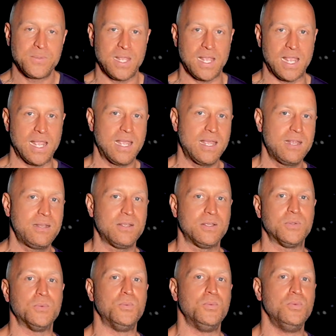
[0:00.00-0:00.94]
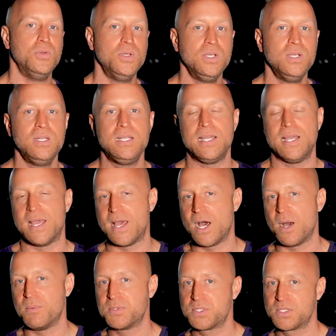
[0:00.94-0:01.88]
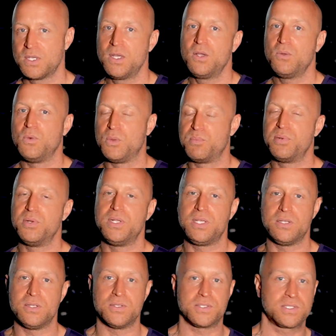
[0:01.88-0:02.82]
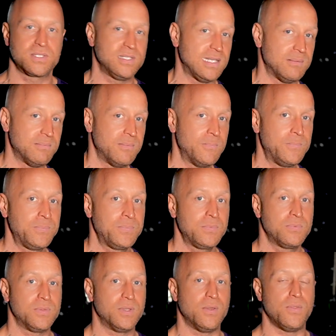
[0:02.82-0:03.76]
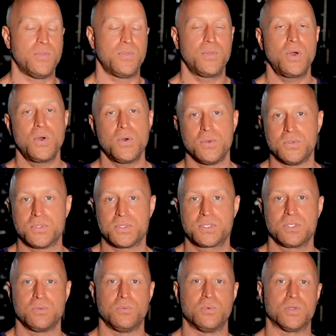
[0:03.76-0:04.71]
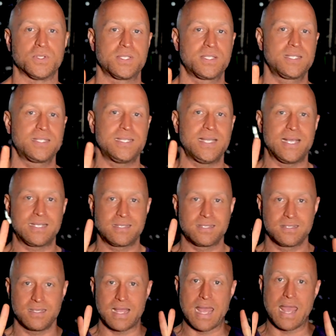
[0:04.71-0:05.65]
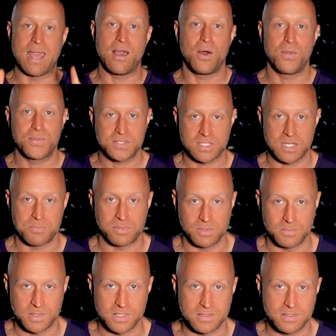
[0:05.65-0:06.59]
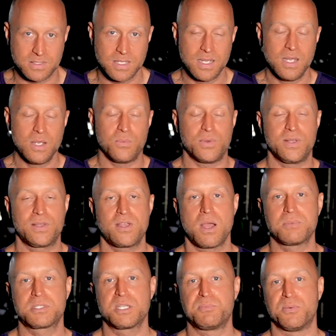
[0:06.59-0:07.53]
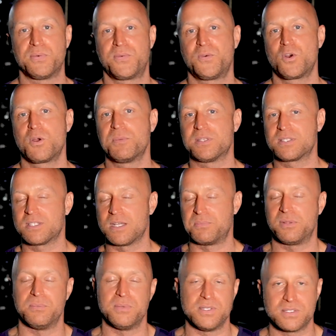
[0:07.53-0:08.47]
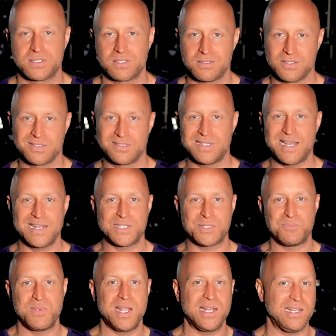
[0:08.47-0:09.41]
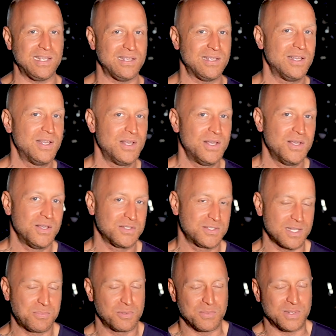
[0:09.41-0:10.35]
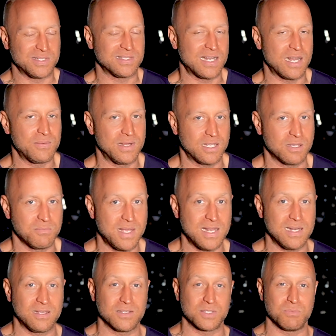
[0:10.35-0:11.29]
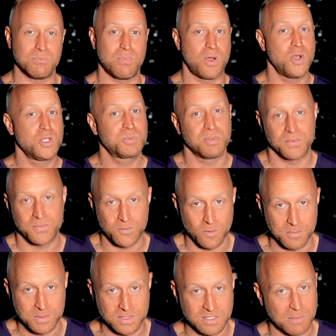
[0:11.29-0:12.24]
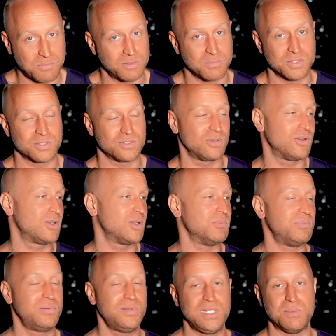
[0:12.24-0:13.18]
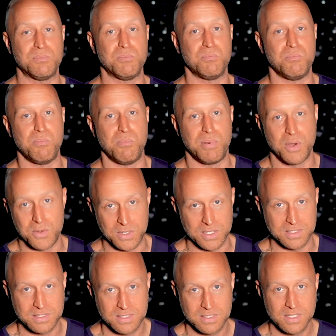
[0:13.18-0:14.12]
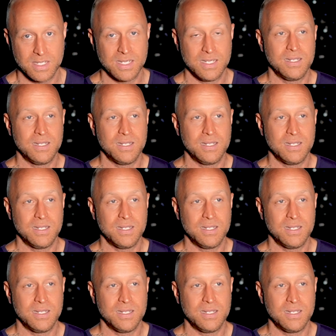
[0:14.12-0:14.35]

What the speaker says: and it really helps with putting you to sleep. Now, those were six health supplements. When it comes to performance supplements, there's not as many supplements that I recommend because most performance supplements are complete bogus.